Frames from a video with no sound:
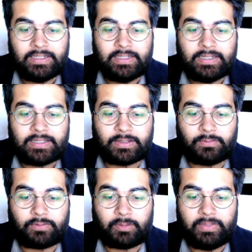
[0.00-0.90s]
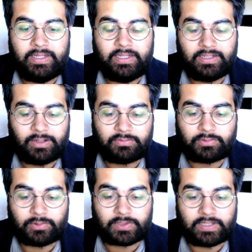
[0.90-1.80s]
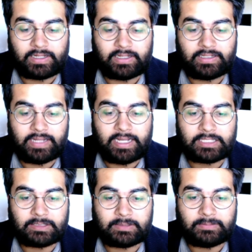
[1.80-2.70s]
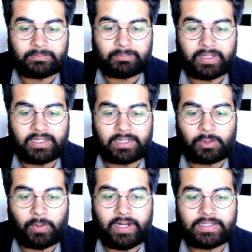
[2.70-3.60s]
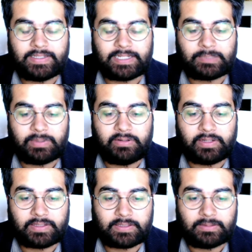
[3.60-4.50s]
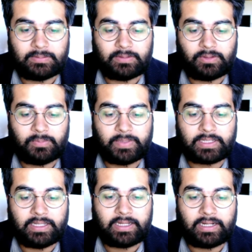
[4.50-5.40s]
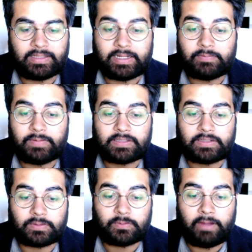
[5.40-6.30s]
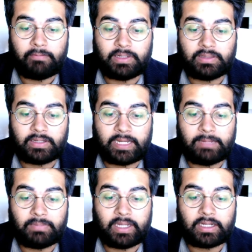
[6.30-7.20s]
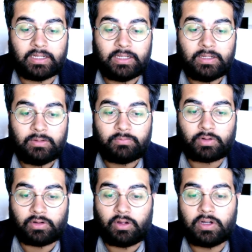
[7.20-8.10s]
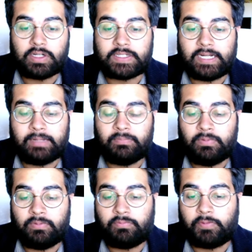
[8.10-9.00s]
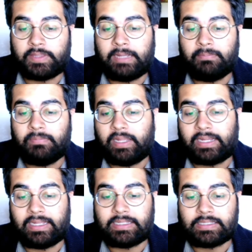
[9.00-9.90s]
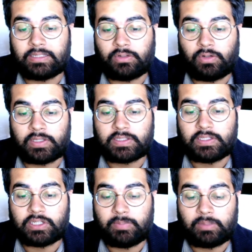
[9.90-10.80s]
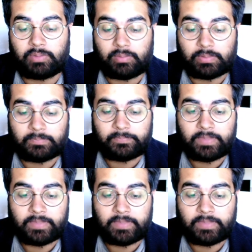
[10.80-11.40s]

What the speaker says: So for me, of course, like it has been quite an experience, but like other investors who have been in the game like for a long time, for them, like it's not such a big problem.